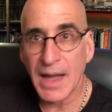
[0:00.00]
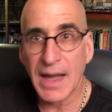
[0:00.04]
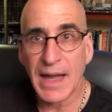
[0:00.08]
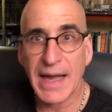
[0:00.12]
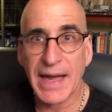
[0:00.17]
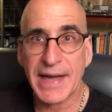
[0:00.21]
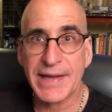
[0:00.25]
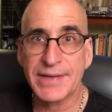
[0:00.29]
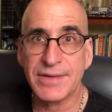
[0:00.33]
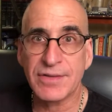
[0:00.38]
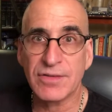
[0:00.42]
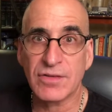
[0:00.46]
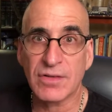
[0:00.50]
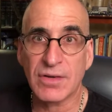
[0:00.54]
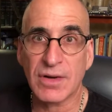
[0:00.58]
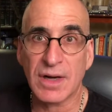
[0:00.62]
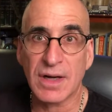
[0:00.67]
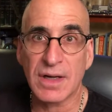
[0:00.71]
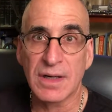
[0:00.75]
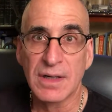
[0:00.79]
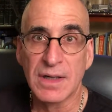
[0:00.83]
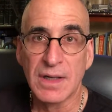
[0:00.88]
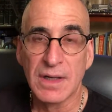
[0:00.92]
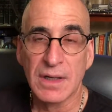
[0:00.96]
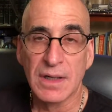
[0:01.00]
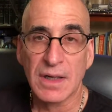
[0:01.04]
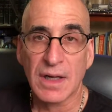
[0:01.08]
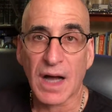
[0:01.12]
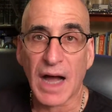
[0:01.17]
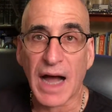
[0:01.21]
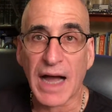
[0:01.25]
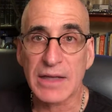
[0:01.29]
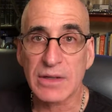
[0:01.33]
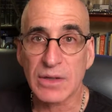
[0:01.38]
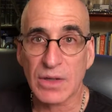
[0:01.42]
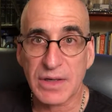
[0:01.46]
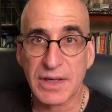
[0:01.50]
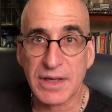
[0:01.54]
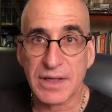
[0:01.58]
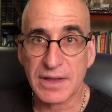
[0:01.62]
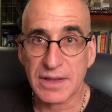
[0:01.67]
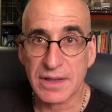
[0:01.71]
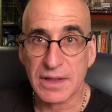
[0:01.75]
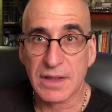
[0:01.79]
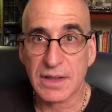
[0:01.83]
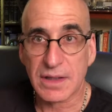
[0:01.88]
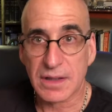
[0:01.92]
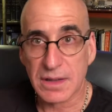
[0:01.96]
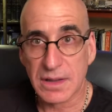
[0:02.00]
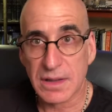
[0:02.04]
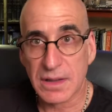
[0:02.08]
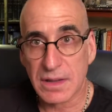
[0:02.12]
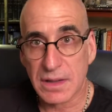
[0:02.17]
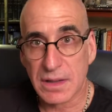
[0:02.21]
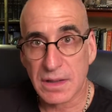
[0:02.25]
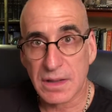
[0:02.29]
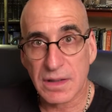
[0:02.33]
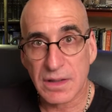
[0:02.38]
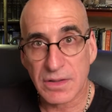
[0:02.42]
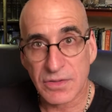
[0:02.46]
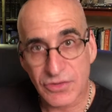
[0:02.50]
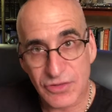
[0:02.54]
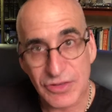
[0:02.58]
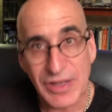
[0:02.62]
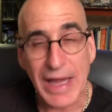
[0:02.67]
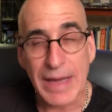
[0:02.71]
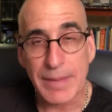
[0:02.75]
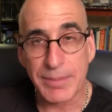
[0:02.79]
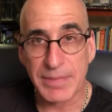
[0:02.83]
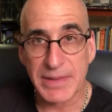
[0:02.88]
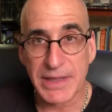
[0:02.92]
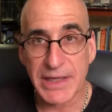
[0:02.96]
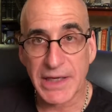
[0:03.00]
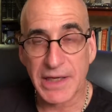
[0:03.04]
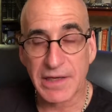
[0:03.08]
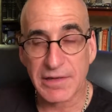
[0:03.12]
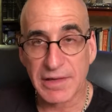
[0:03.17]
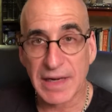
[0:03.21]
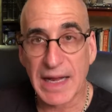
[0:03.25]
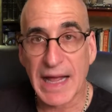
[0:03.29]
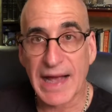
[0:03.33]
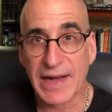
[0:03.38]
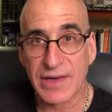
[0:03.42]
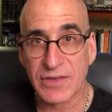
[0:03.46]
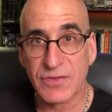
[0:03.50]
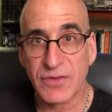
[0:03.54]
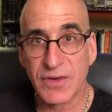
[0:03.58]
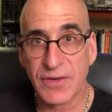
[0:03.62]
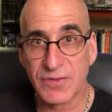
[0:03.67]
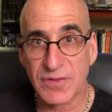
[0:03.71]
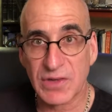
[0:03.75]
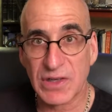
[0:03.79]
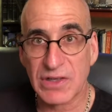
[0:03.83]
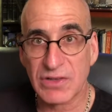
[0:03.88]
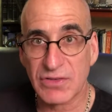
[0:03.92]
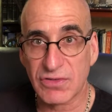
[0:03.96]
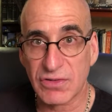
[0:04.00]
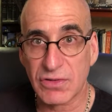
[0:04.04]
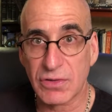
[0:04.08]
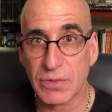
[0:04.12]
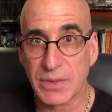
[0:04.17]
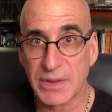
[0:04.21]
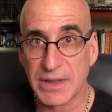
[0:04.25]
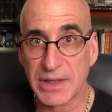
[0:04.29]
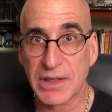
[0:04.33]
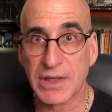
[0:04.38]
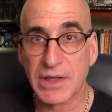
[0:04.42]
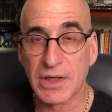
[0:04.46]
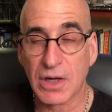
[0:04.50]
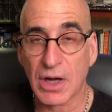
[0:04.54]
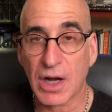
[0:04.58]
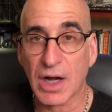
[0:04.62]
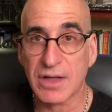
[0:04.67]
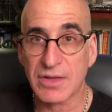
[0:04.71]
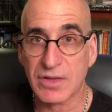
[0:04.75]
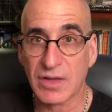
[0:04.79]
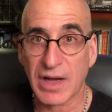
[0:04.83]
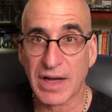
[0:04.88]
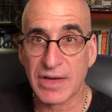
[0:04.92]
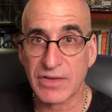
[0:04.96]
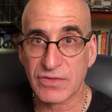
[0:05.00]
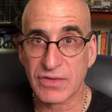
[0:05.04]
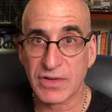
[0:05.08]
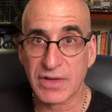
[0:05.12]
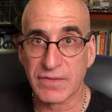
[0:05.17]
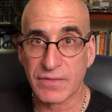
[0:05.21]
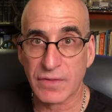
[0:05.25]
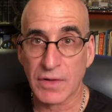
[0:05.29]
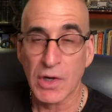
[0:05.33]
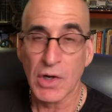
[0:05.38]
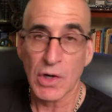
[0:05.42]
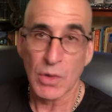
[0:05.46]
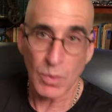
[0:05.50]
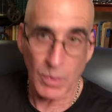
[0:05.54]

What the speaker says: And I look at the statement here in Acts 15:2 within the context of,